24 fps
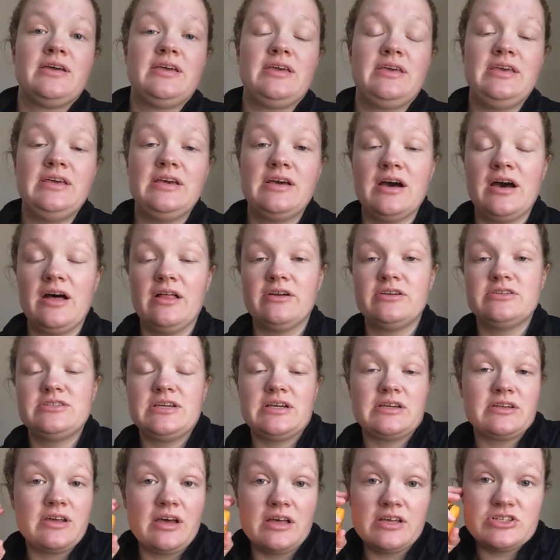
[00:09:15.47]
E-collar
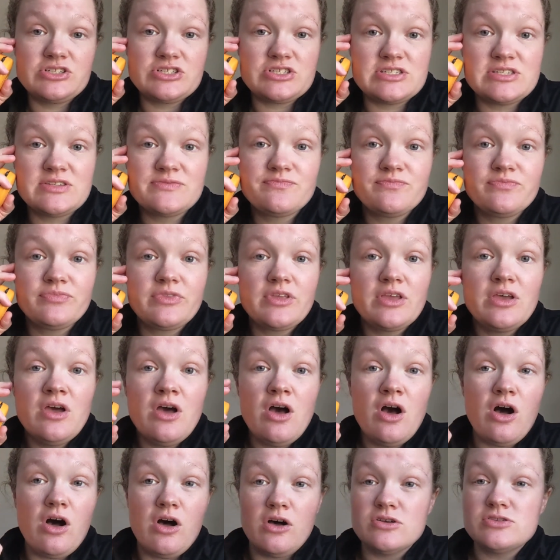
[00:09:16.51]
Technologies
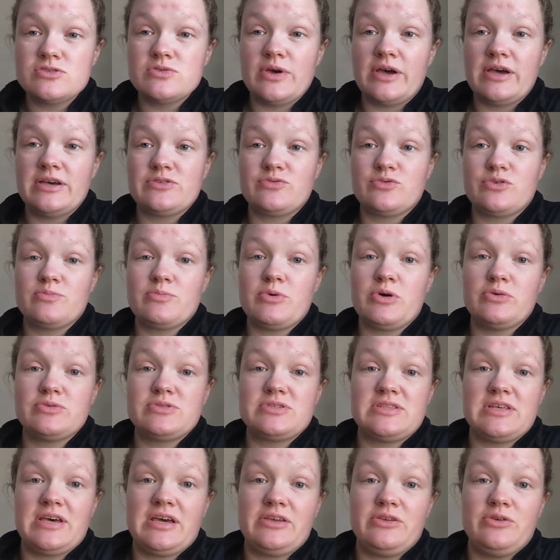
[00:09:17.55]
also has
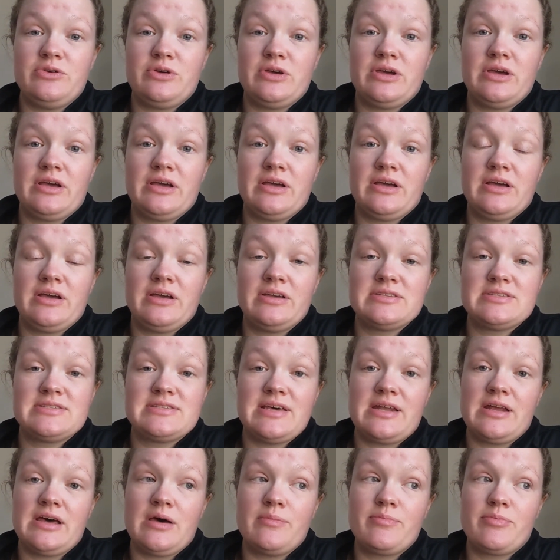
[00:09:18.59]
remotes that you can
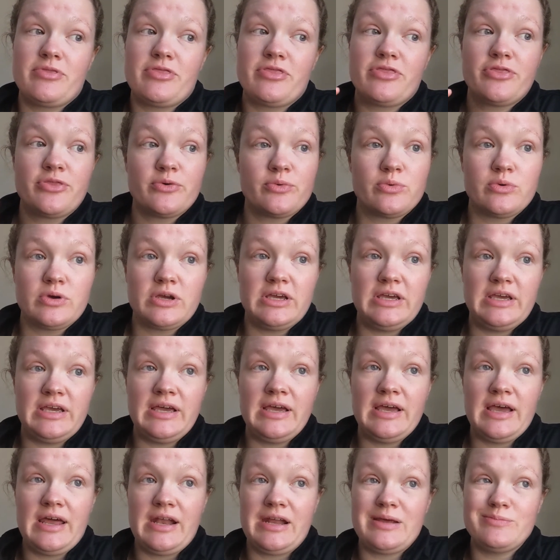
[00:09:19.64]
set up
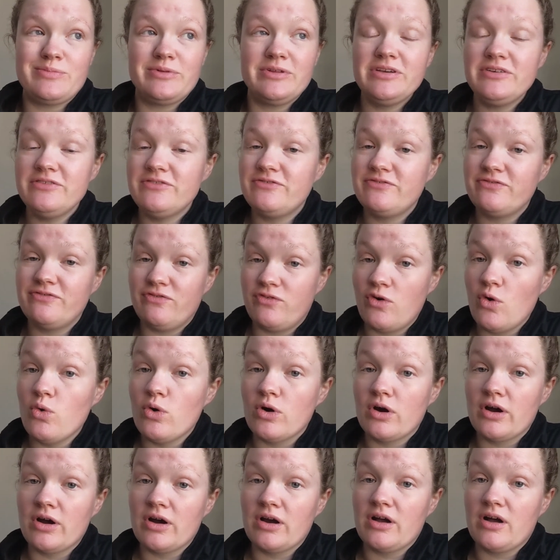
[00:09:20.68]
3 and I believe
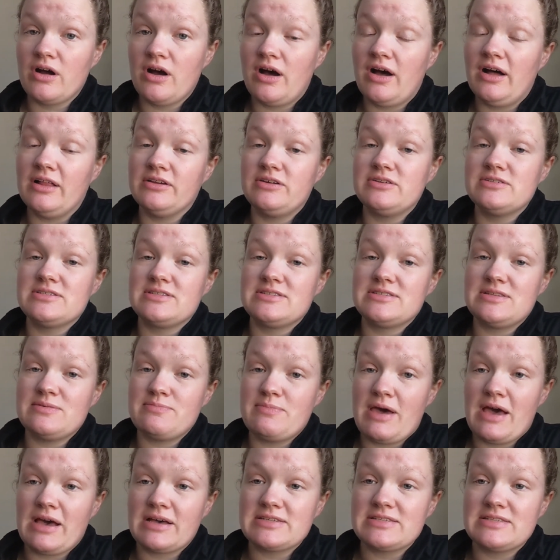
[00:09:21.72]
4 collars is the
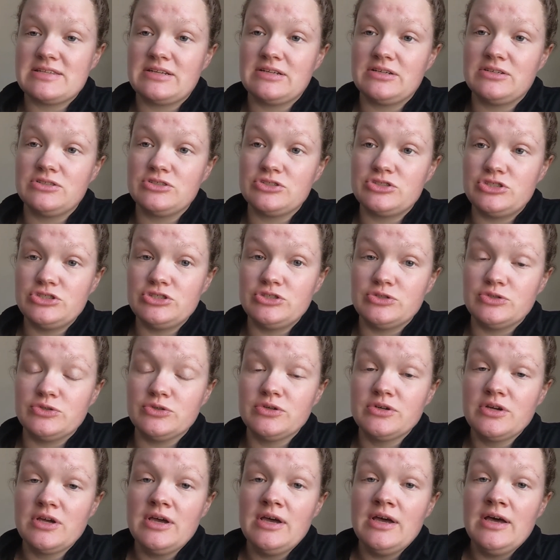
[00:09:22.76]
max that it'll do,
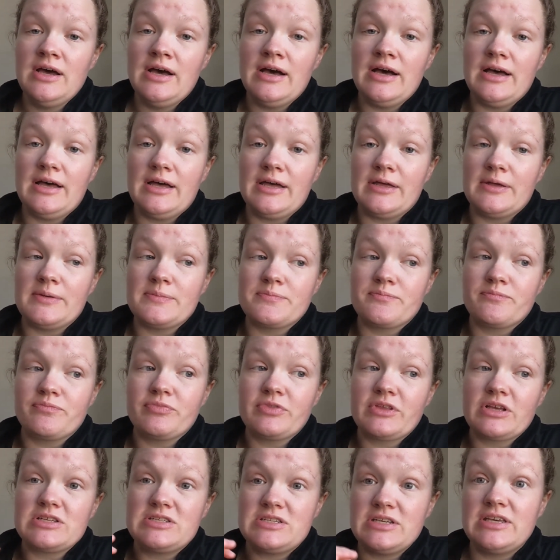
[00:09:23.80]

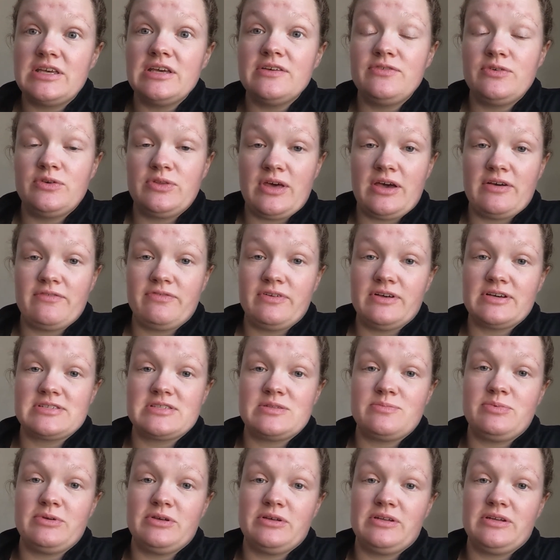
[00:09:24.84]
to give you that
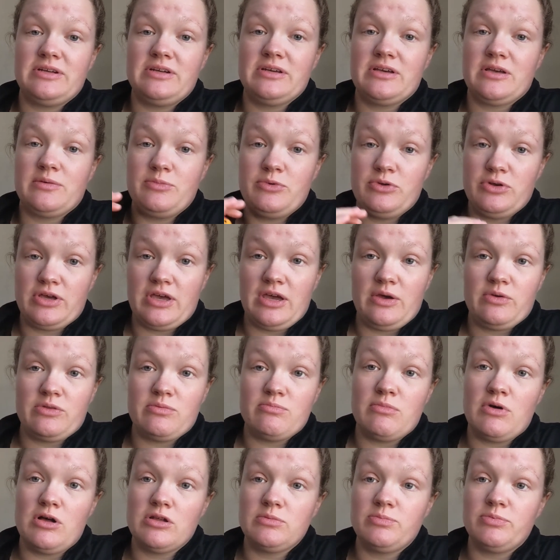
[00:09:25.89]
flexibility to communicate with
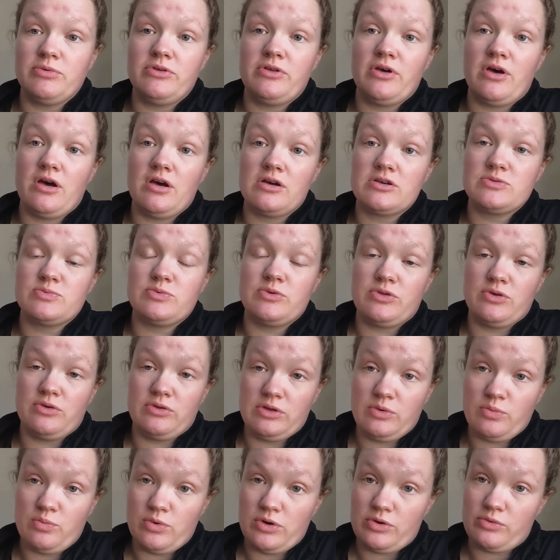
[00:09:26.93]
multiple dogs with
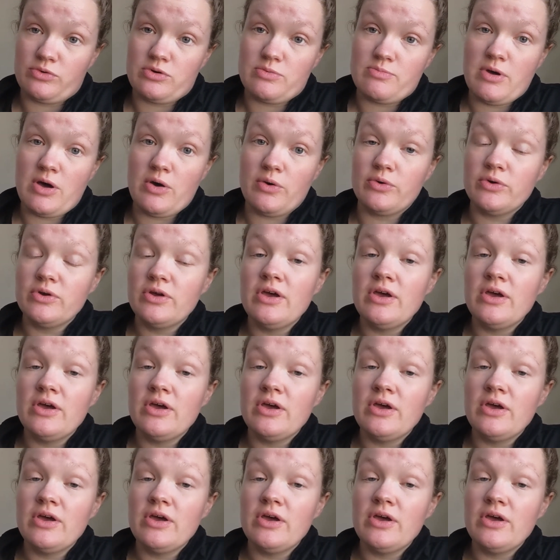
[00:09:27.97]
only one remote.